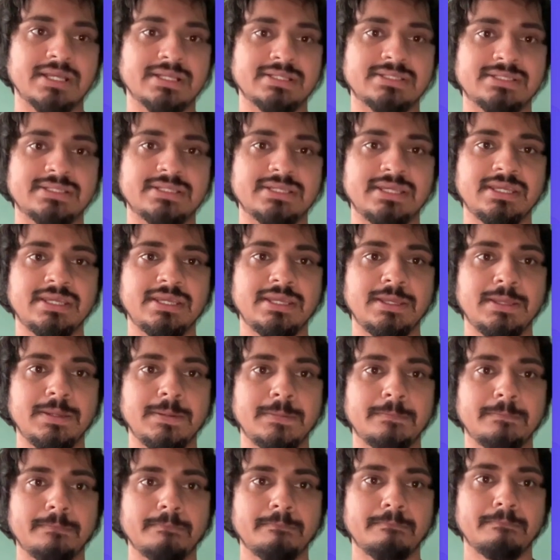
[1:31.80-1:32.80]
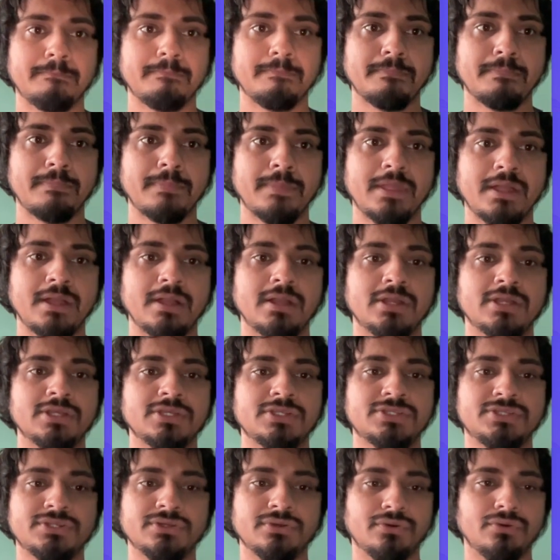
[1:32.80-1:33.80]
Let's see.
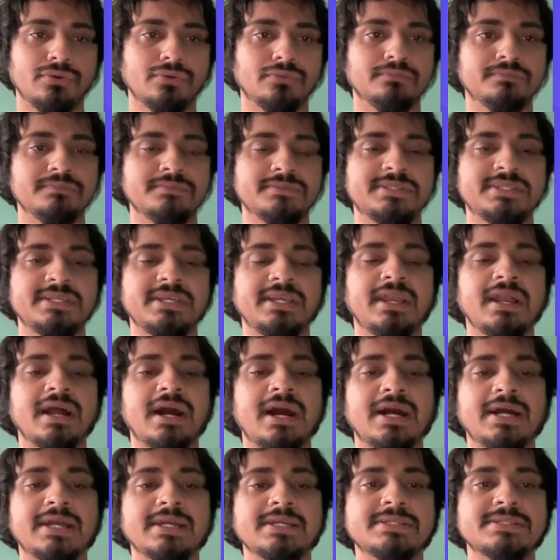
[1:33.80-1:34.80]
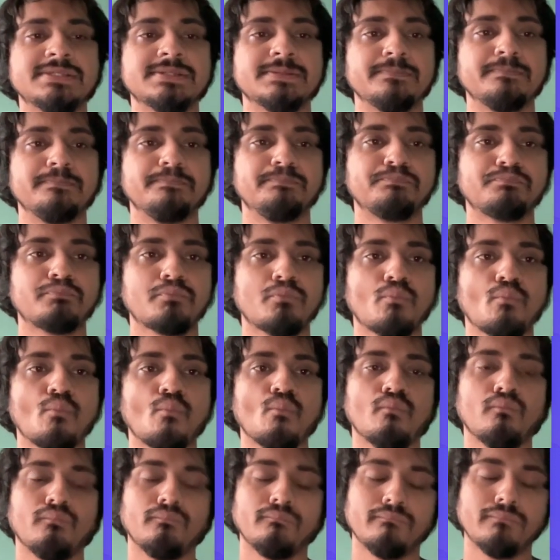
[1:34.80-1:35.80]
So see guys,
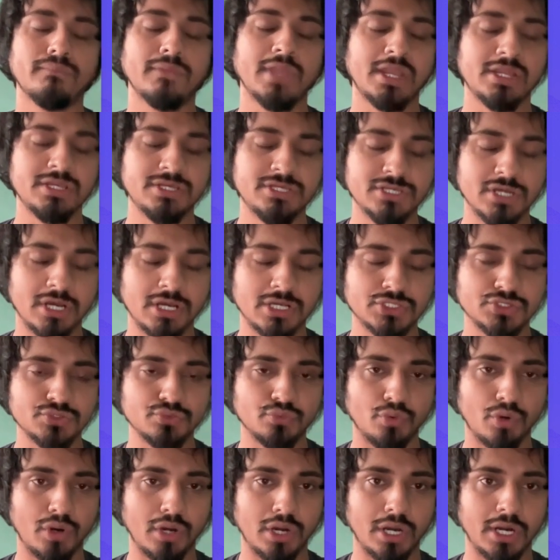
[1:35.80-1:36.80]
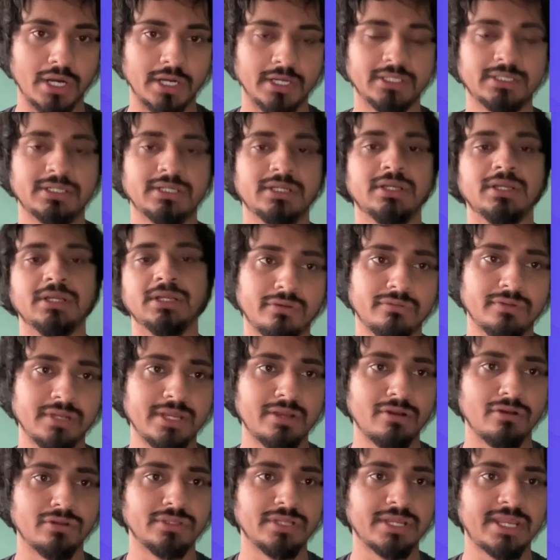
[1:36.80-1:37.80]
it does work. When you
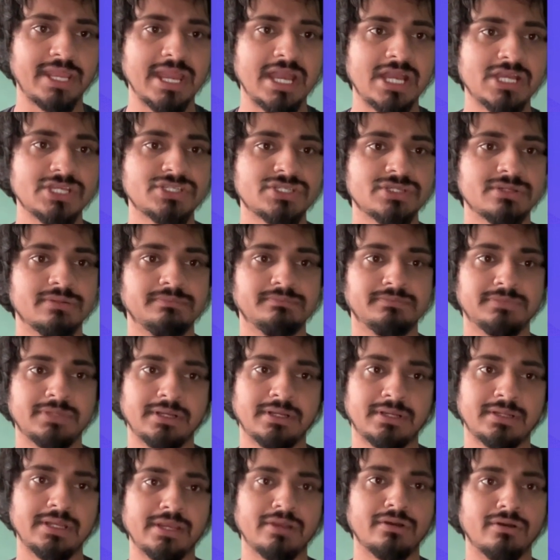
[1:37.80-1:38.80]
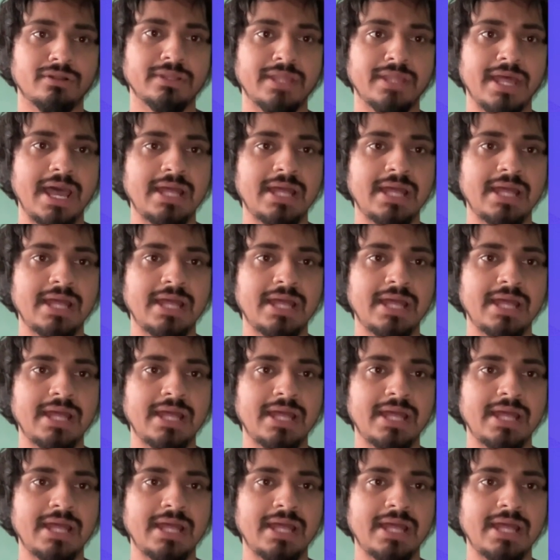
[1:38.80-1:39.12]
click on the cache, click on